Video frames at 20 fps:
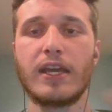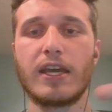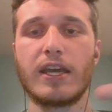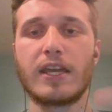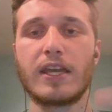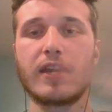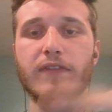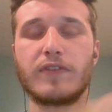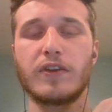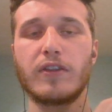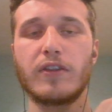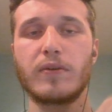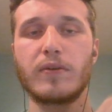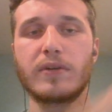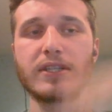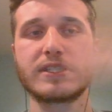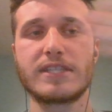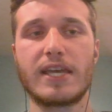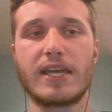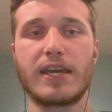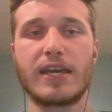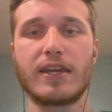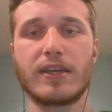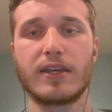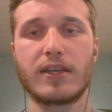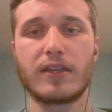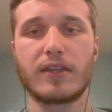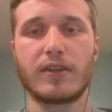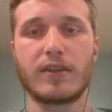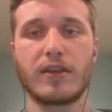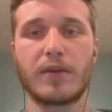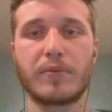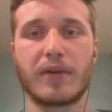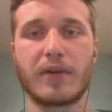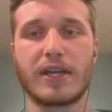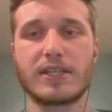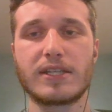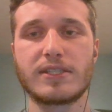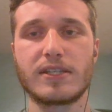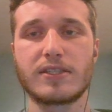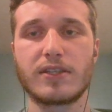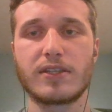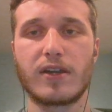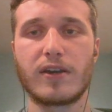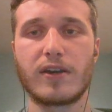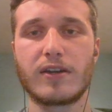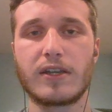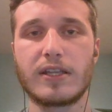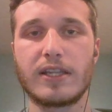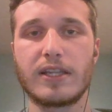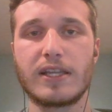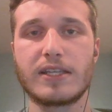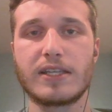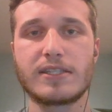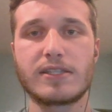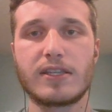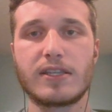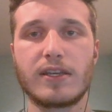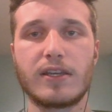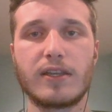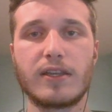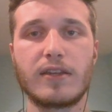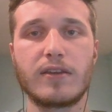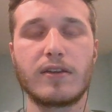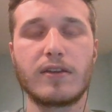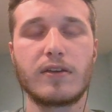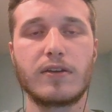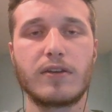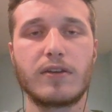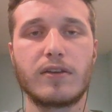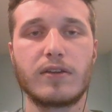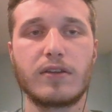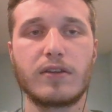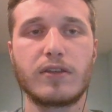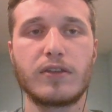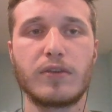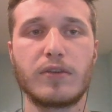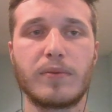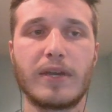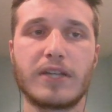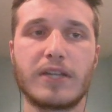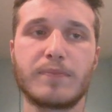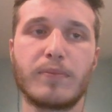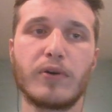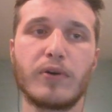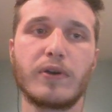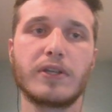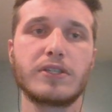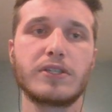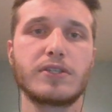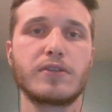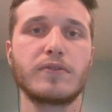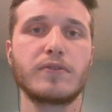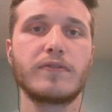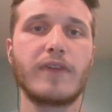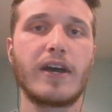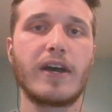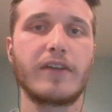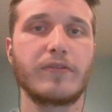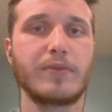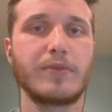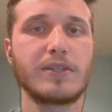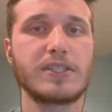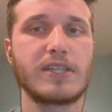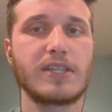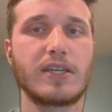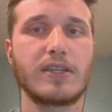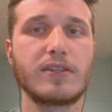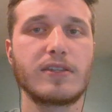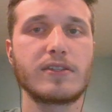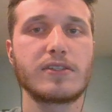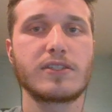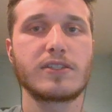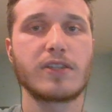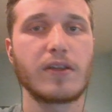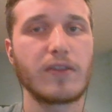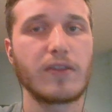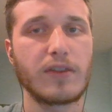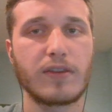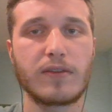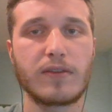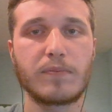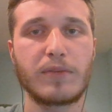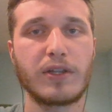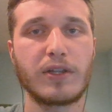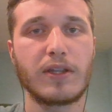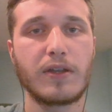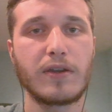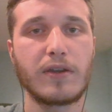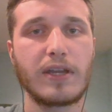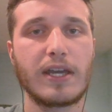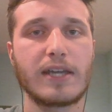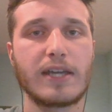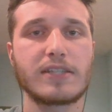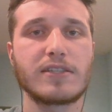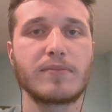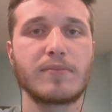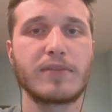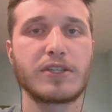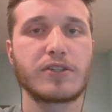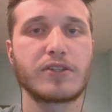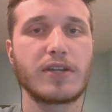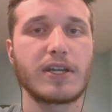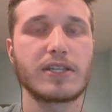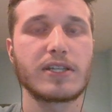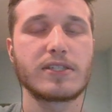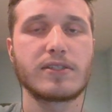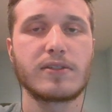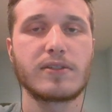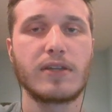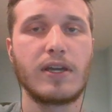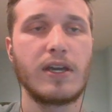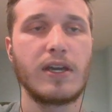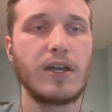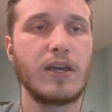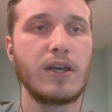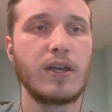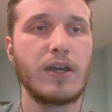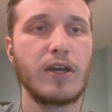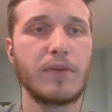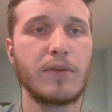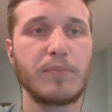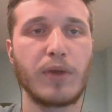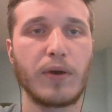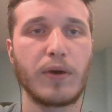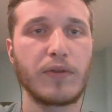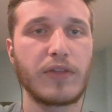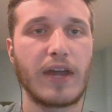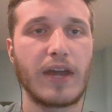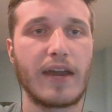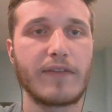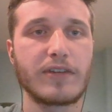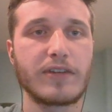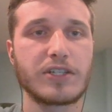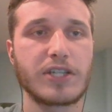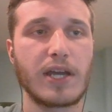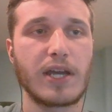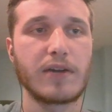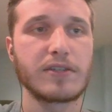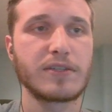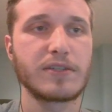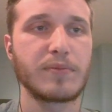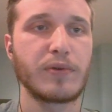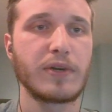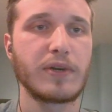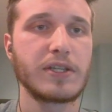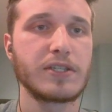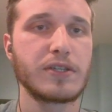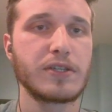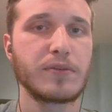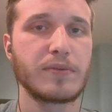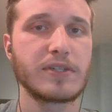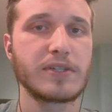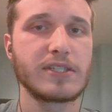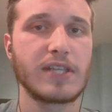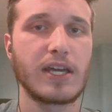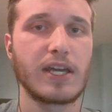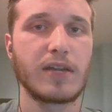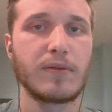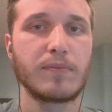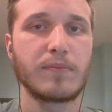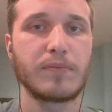And if you're the one taking a price that's already listed, you pay 0.25%. So Poloniex and Bittrex both average out to 0.2%.